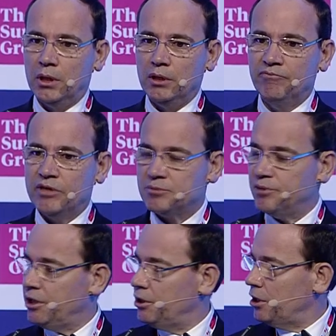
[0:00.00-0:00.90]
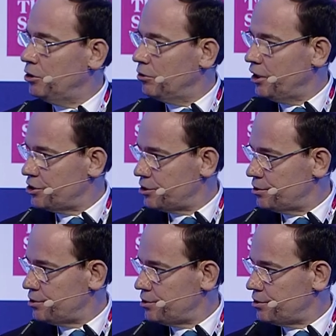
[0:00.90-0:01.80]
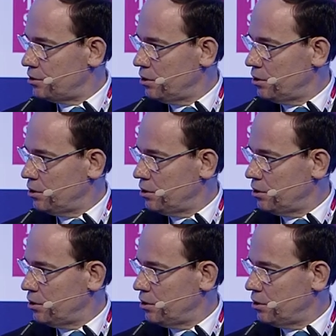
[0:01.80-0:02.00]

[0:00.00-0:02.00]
investment and donations.